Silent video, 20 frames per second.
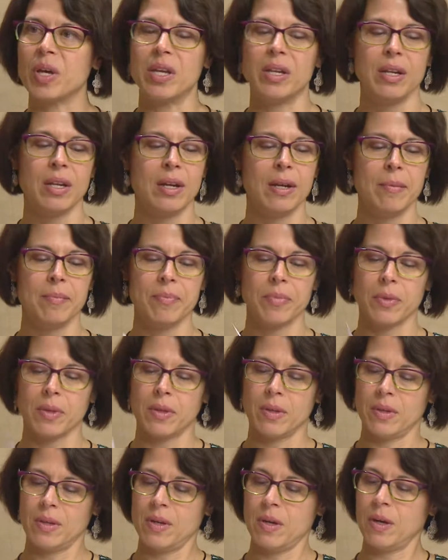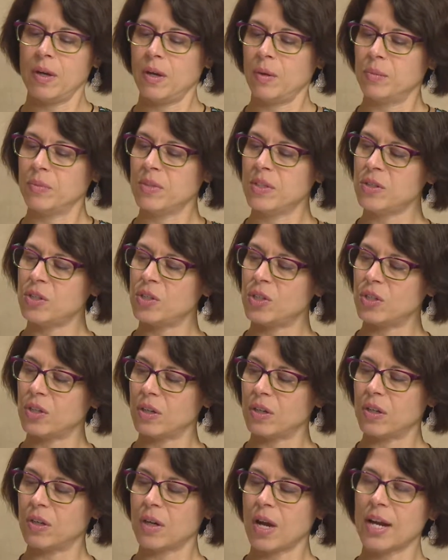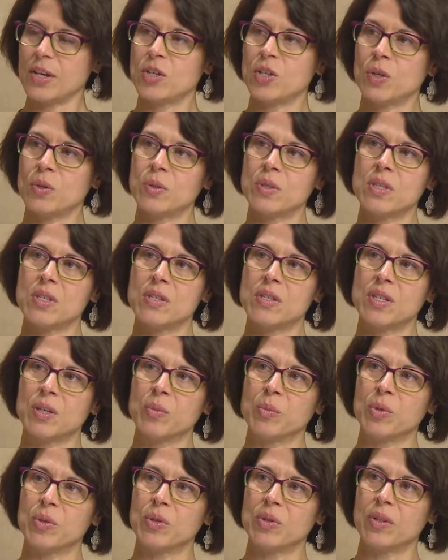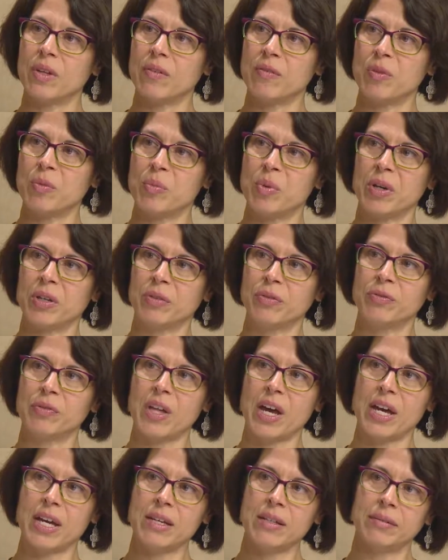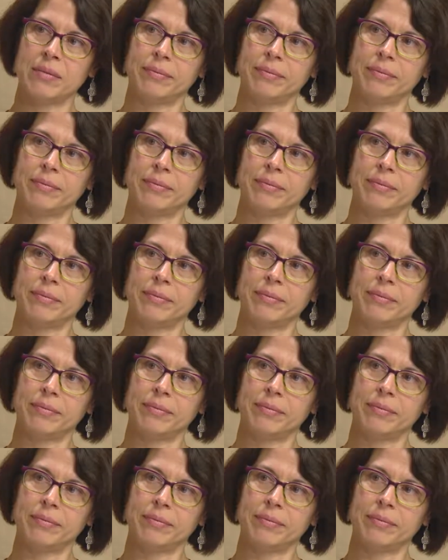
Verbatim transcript: but um, this year I chose the symbol of the butterfly.